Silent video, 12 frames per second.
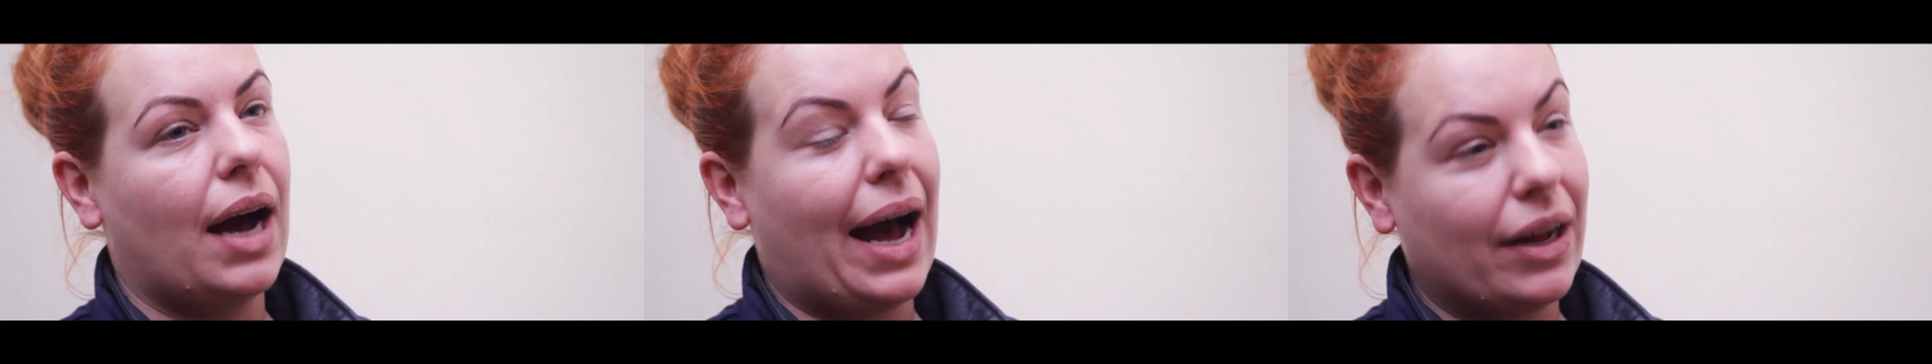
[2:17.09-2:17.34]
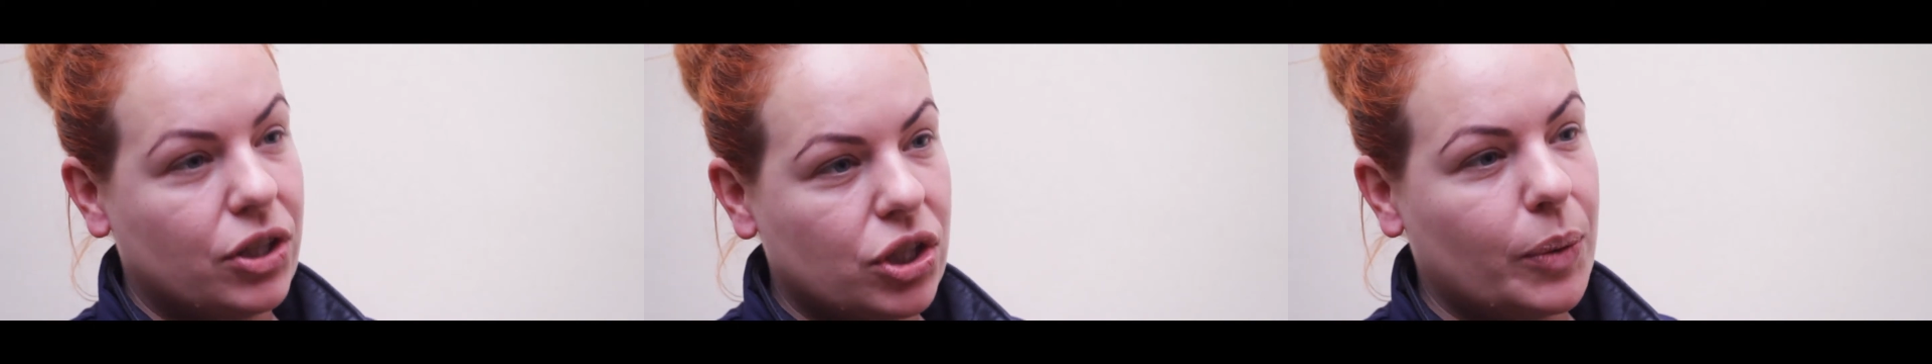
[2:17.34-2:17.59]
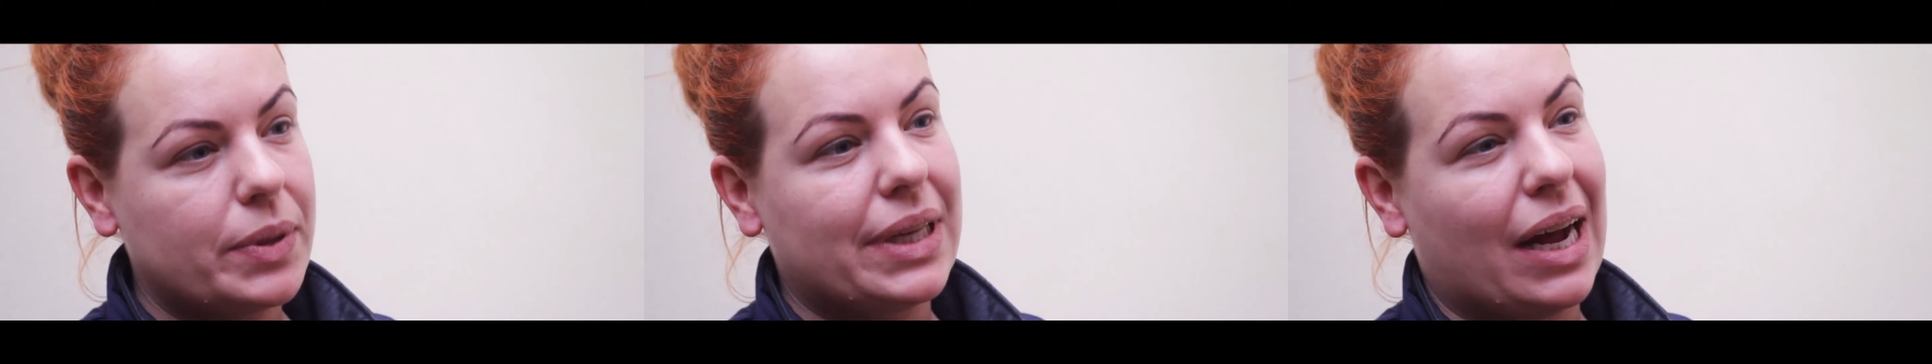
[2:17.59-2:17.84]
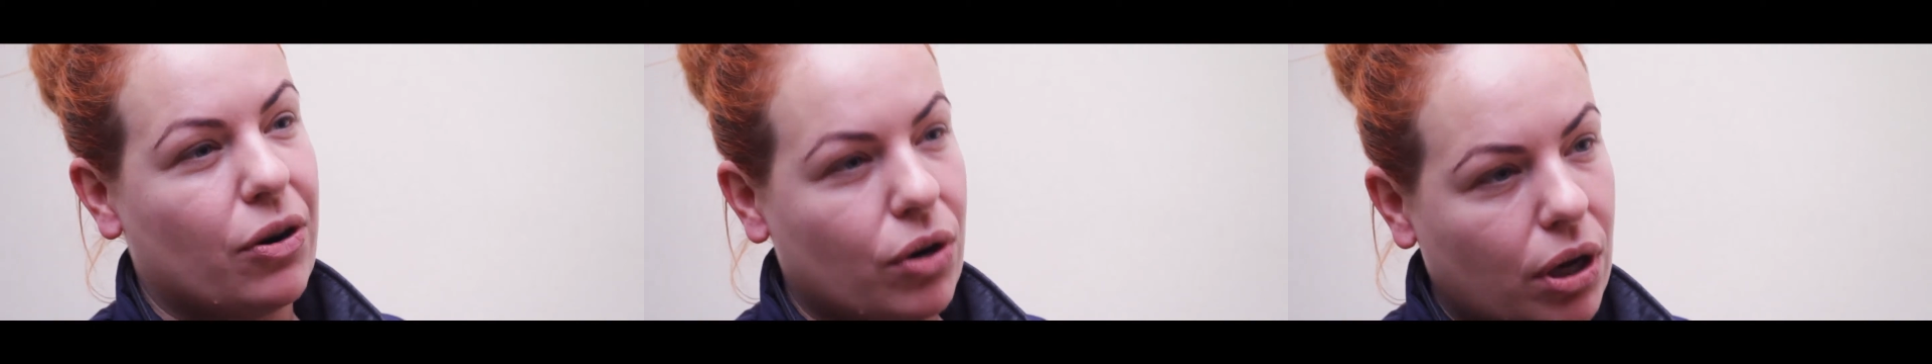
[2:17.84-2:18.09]
our jobs,
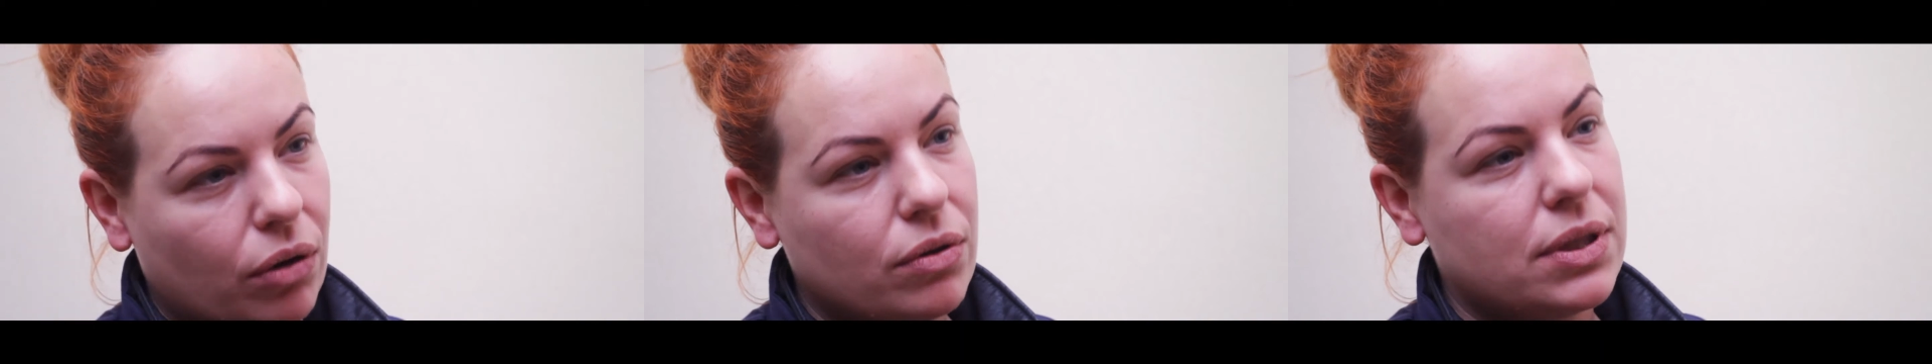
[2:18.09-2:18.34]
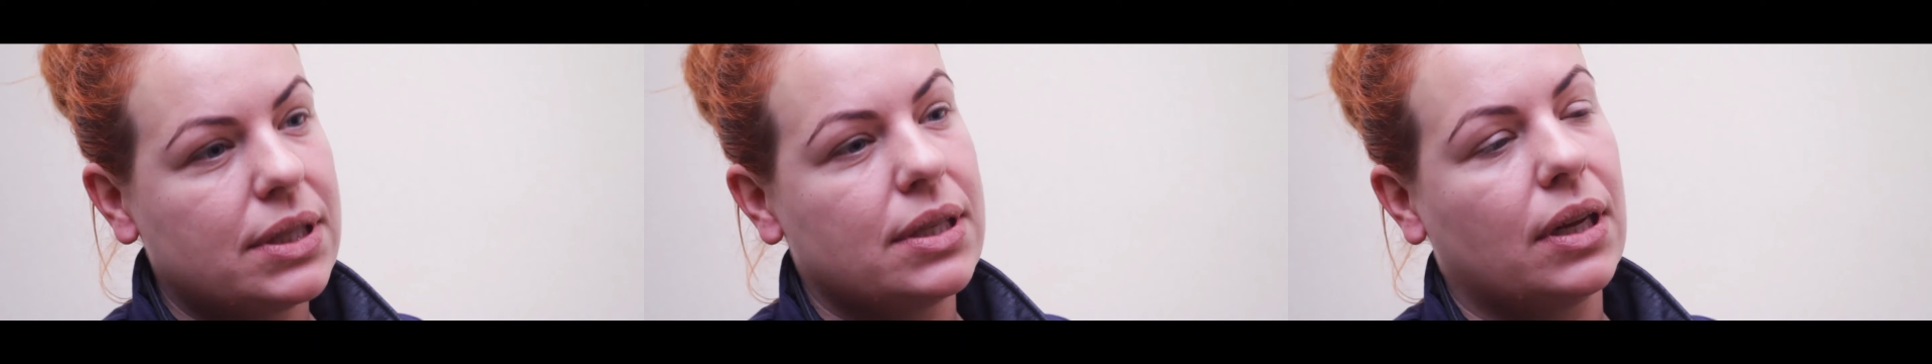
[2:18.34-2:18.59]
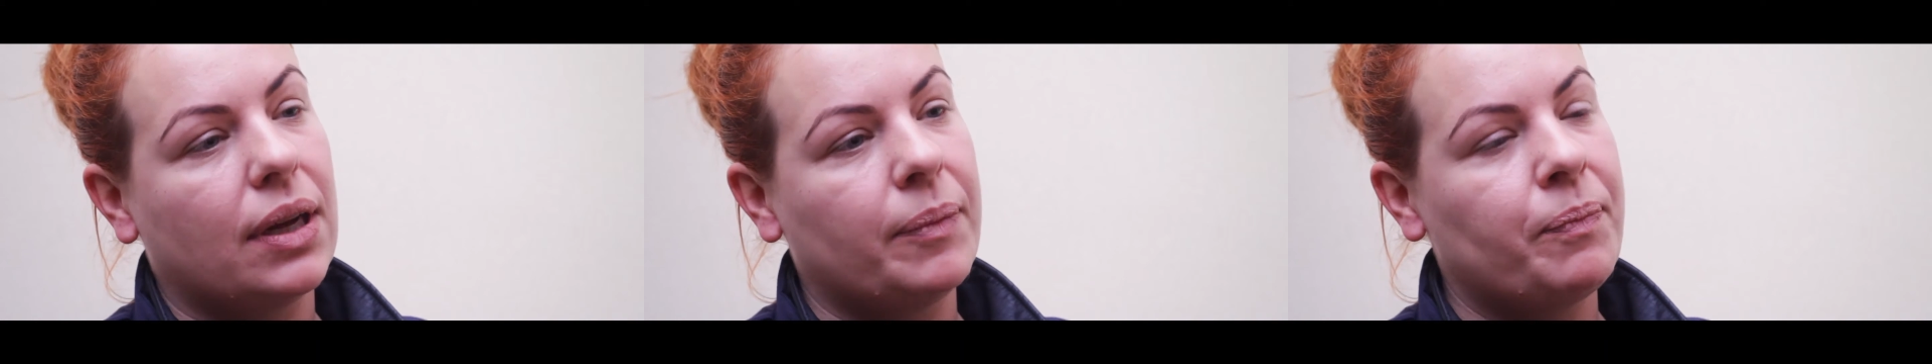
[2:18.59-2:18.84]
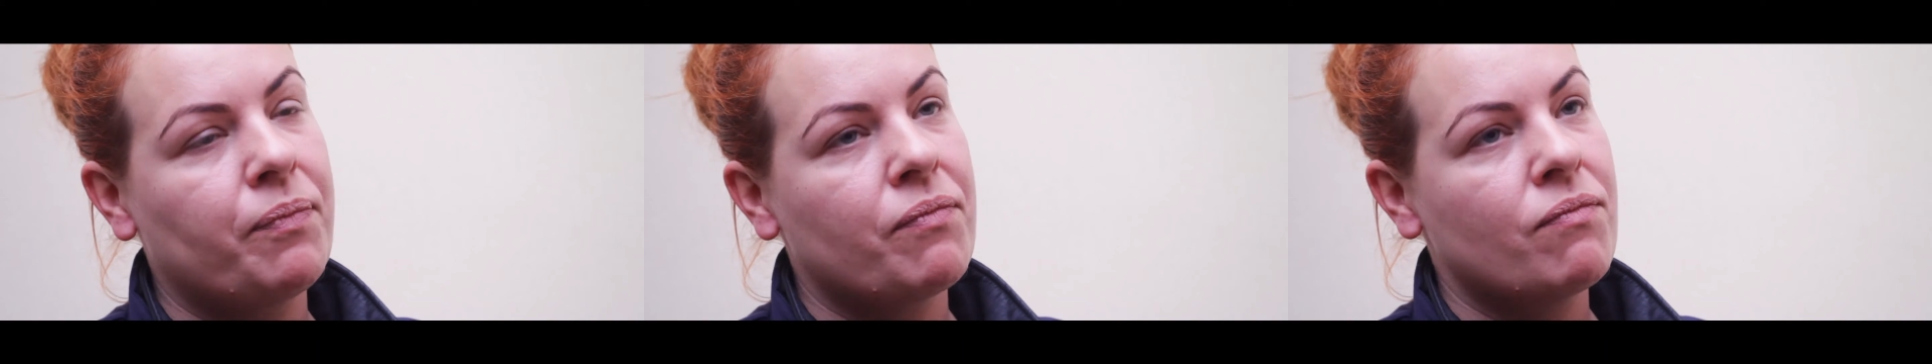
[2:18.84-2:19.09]
our roles, our